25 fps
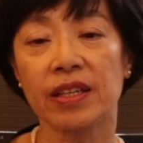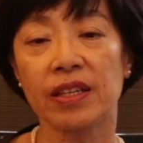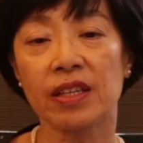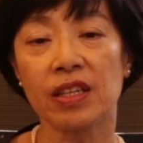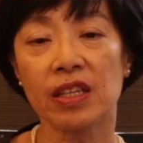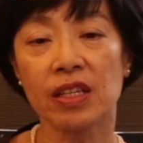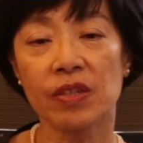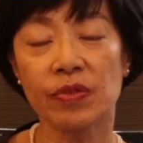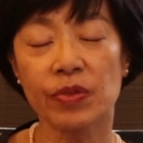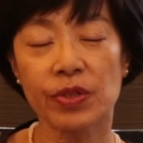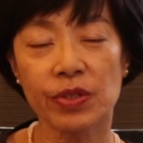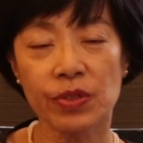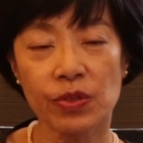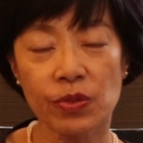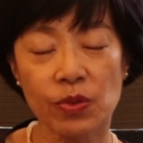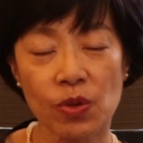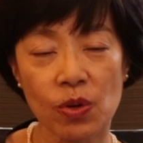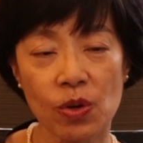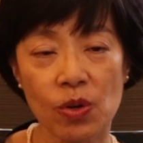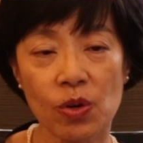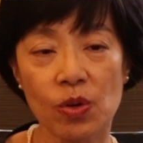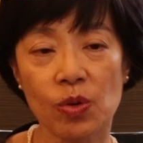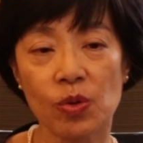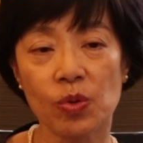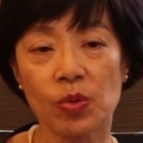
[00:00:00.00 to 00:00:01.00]
even
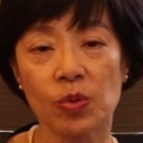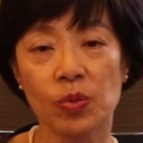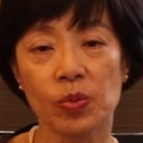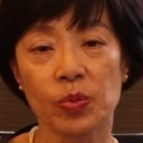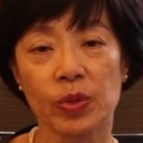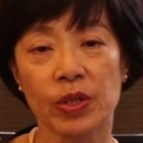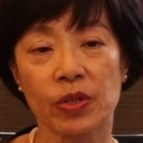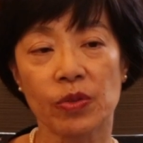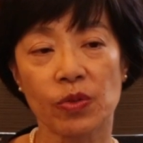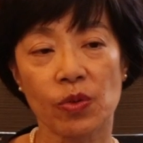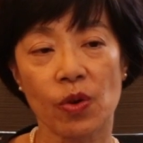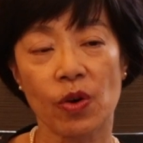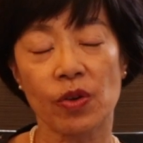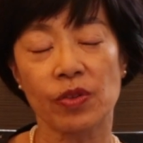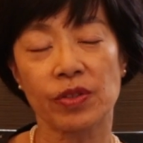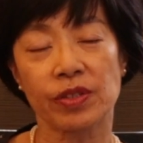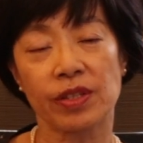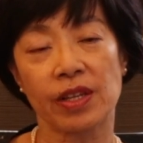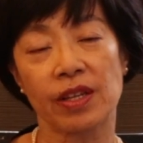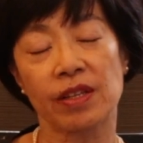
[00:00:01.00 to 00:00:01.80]
though we thought